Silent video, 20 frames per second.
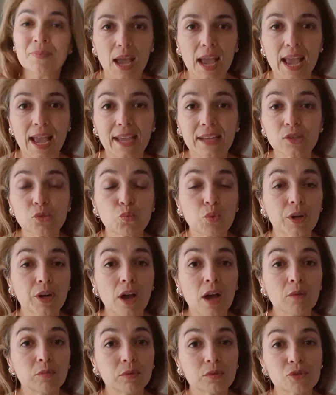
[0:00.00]
And what
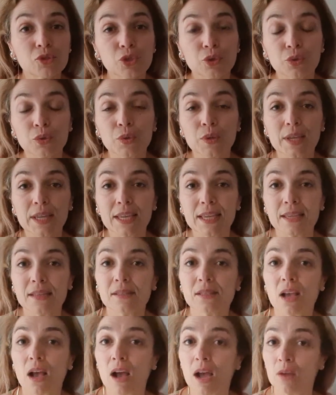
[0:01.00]
I will do
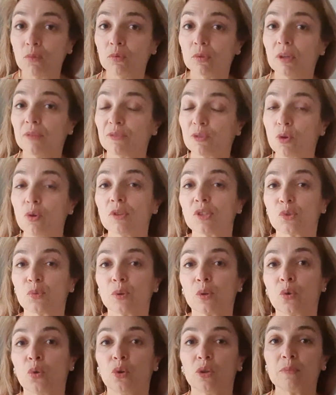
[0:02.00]
is I will of course
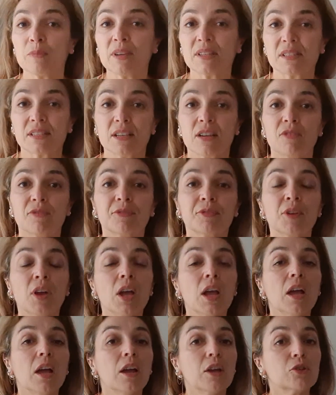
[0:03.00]
record myself
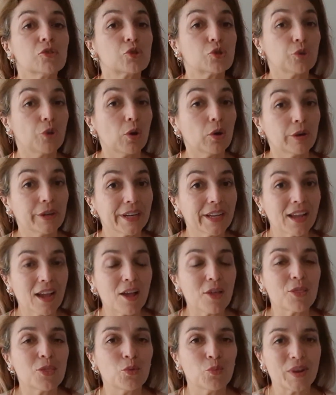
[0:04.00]
drawing
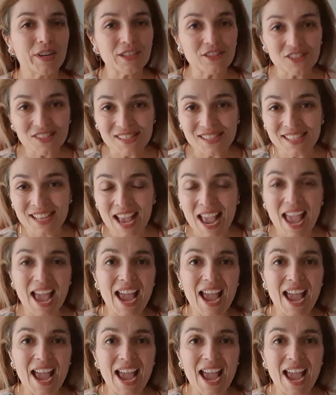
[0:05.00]
the winners,